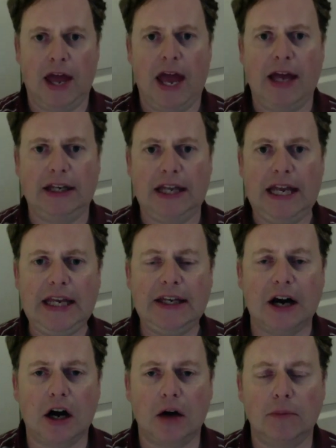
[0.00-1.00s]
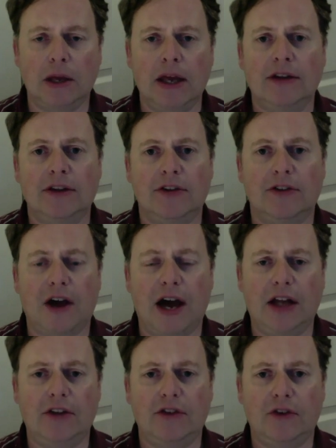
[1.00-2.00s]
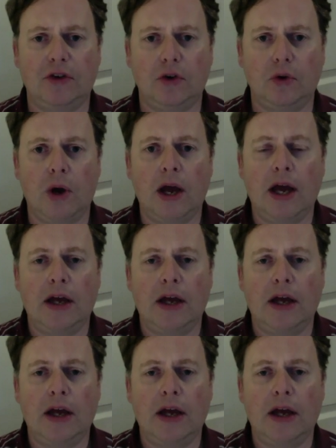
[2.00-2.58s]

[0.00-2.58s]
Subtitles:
and Edom decides to